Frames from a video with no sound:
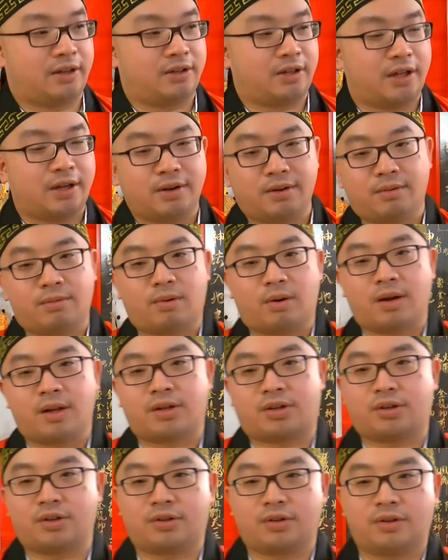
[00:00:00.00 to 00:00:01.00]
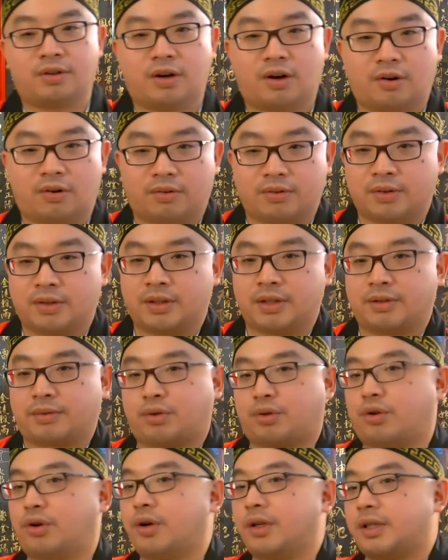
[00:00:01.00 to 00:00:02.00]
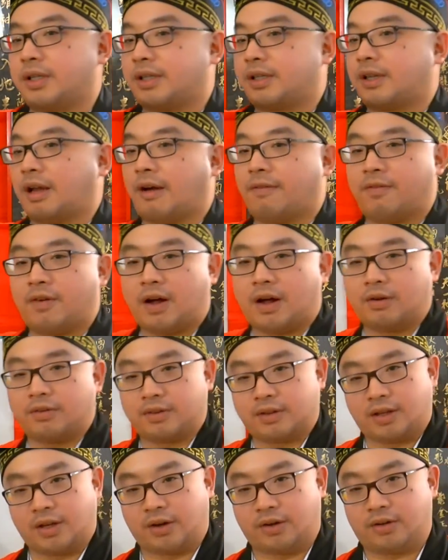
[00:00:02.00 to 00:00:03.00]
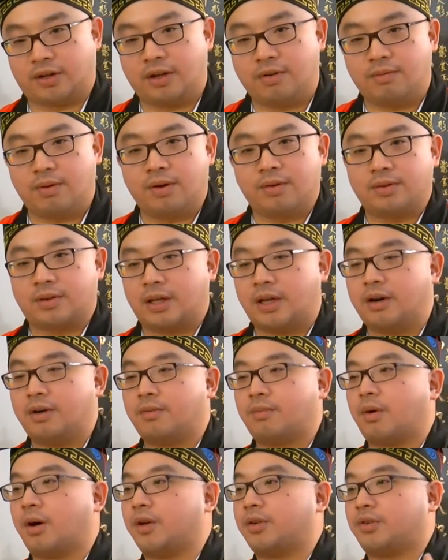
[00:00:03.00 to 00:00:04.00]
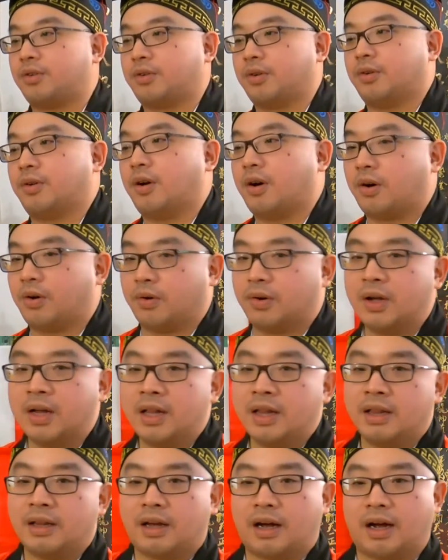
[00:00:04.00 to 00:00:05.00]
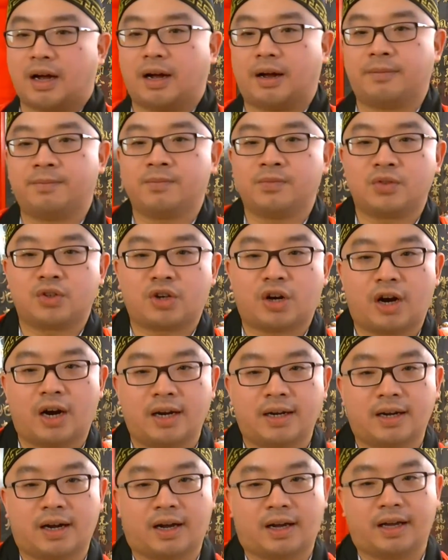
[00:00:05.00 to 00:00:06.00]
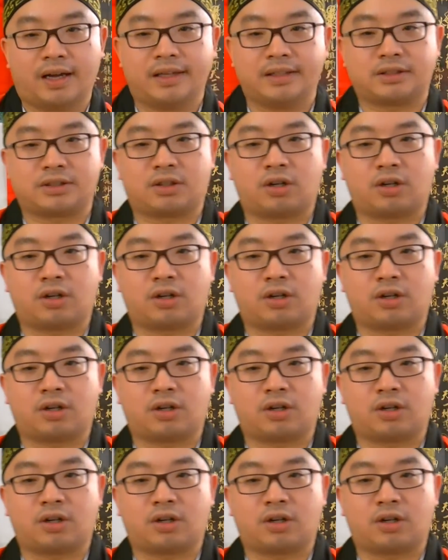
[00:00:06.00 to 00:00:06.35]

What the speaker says: They don't want you to know the good stuff out there. They don't want you to know China is